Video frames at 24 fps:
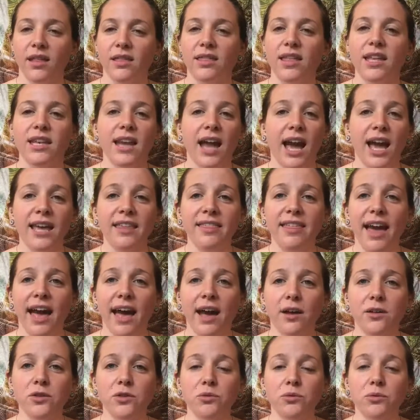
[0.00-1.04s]
The 9th
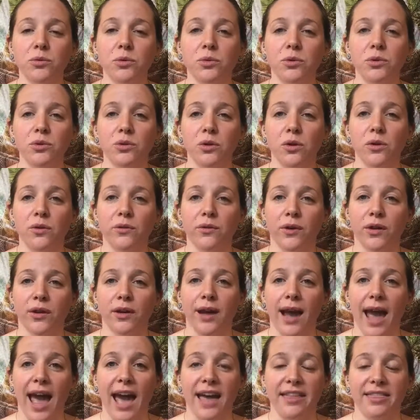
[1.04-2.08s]
house rules
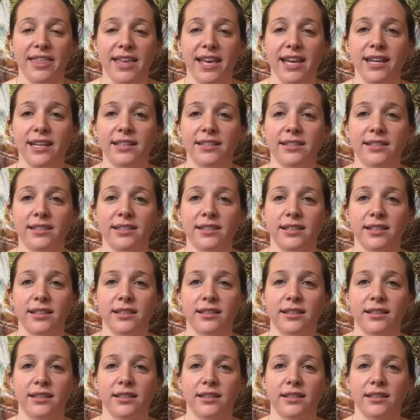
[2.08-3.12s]
over ethics,
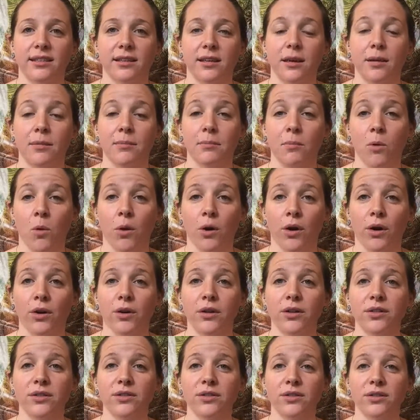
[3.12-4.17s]

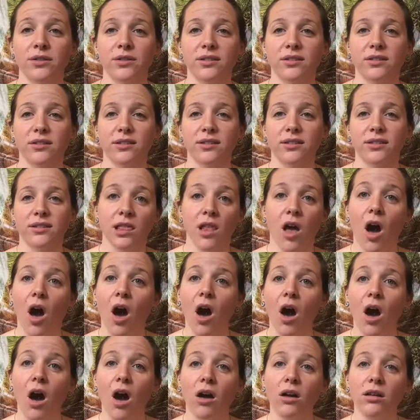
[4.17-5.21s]
morals,
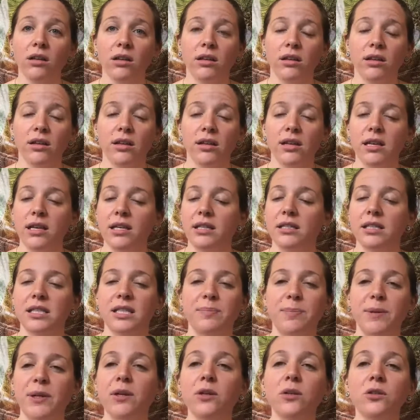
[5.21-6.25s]
law,
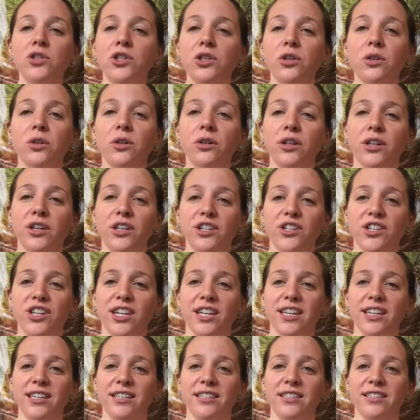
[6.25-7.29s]
spiritual
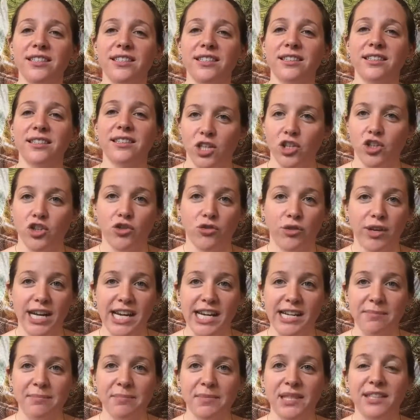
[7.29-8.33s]
urges,
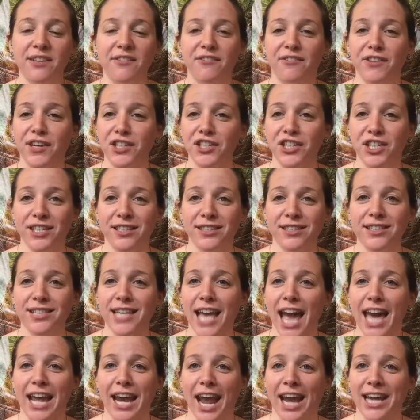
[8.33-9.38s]
dreams, visions,
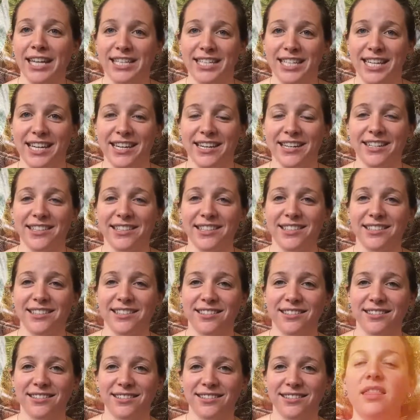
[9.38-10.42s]
and
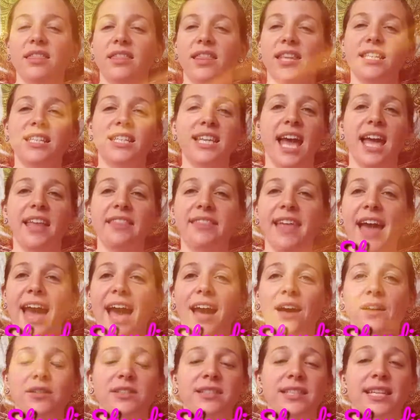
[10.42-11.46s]
ideas. The 10th
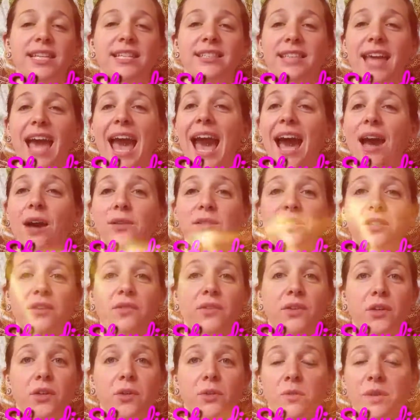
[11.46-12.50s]
house is the house
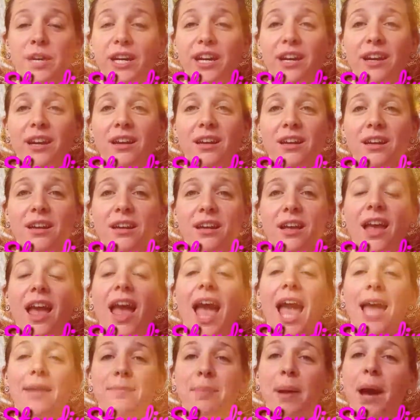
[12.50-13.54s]
of career
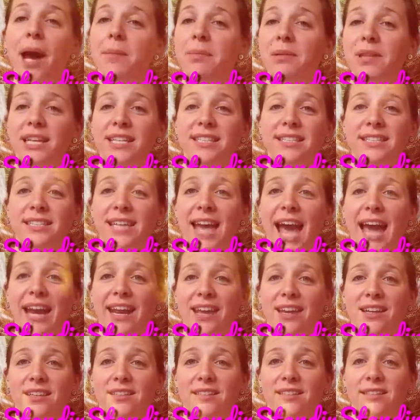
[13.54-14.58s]
and public
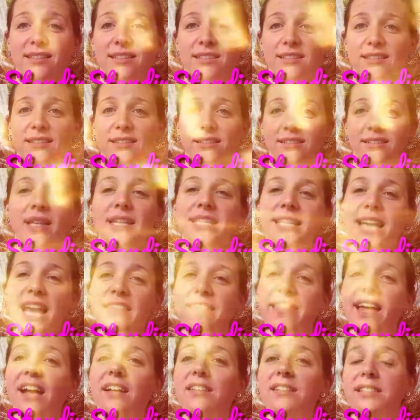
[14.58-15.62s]
status. The
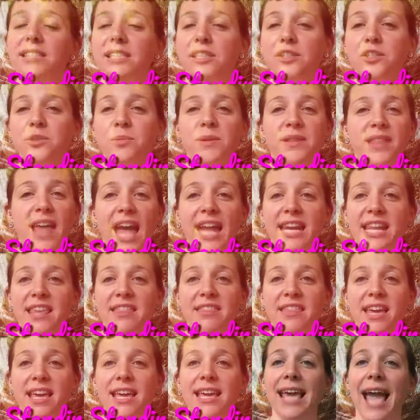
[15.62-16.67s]
10th house deals with
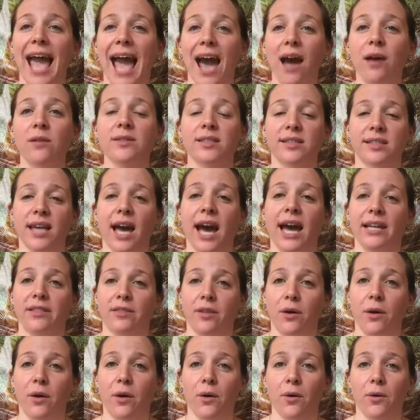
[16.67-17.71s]
anything outside
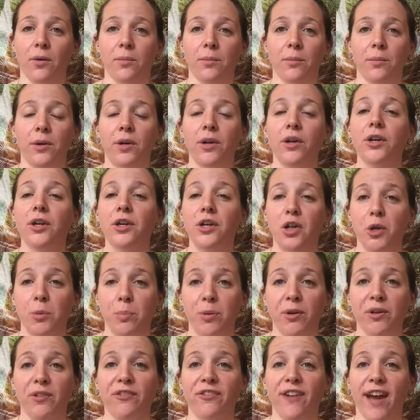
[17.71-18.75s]
the home, your
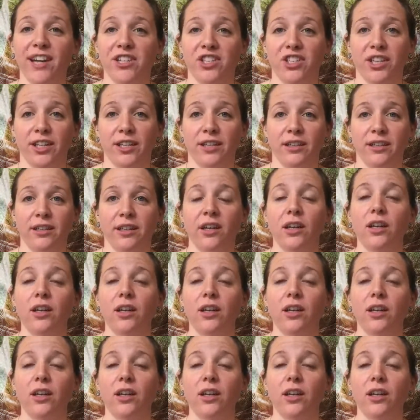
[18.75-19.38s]
profession,